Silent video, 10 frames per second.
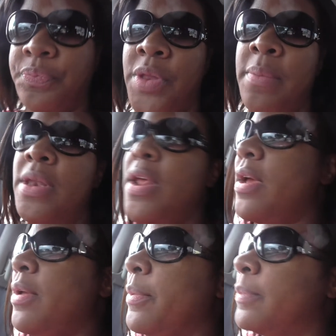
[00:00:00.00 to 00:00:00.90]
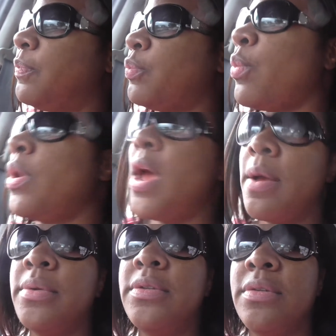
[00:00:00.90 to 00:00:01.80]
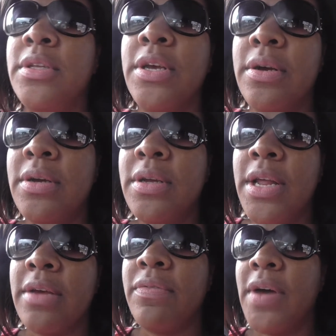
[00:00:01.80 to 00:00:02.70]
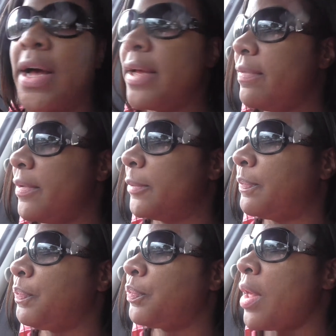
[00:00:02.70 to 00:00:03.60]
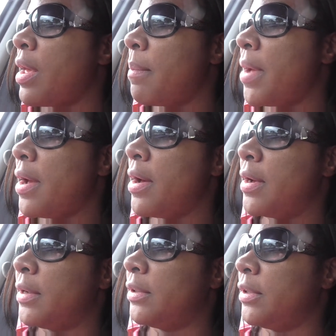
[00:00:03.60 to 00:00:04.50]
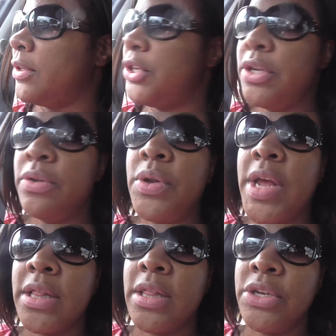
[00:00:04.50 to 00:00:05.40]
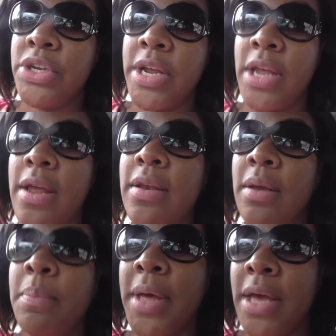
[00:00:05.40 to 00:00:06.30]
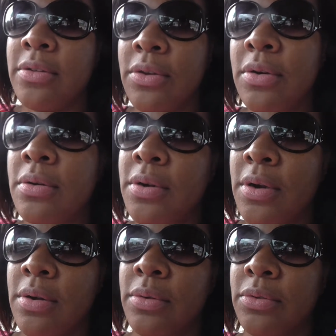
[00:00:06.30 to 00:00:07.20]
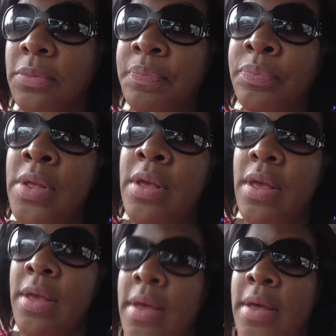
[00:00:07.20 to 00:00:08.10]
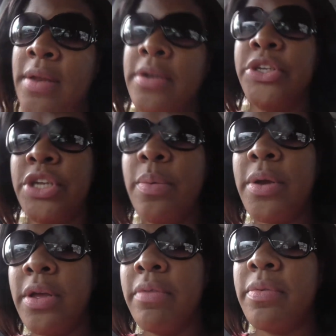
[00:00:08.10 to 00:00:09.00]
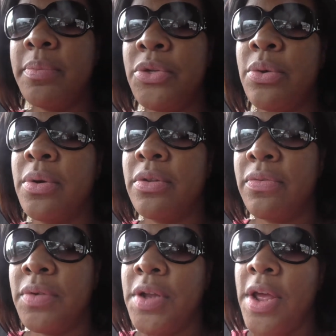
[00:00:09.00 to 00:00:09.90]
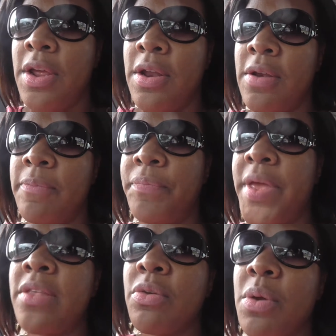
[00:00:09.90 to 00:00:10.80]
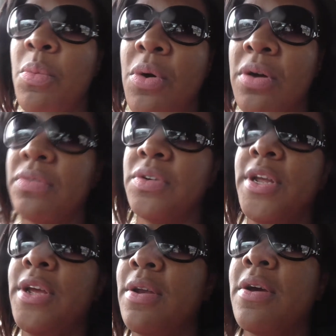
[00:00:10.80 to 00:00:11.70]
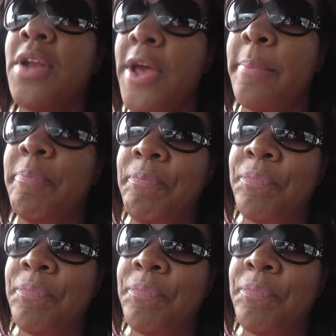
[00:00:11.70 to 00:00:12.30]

let me tell you, when I was younger, like five, my aunt, she used to get the gigantic bags of corn curls. And she would give them to us for taking, as a reward for taking our nap.